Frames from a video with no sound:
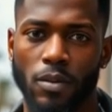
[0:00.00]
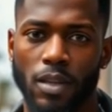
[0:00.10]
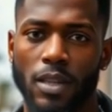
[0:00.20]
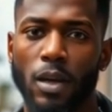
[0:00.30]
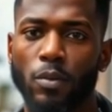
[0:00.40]

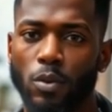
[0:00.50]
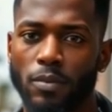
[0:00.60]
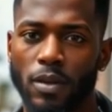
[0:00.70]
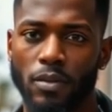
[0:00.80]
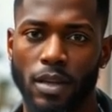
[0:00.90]
It comes with
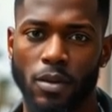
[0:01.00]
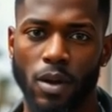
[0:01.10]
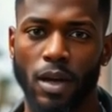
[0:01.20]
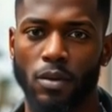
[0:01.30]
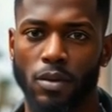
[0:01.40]
15
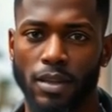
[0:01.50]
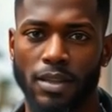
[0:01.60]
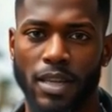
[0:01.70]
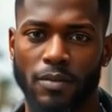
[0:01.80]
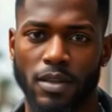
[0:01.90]
round and
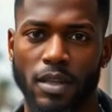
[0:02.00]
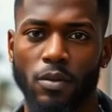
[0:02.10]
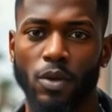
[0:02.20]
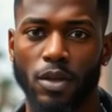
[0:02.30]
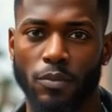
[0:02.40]

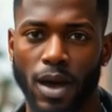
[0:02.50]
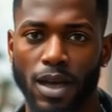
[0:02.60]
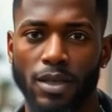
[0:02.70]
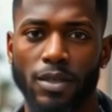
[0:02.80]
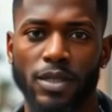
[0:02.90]
17 round
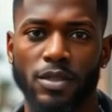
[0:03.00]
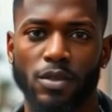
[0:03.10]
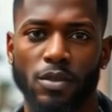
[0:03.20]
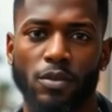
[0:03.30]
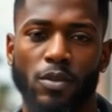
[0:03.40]

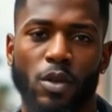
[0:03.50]
magazines.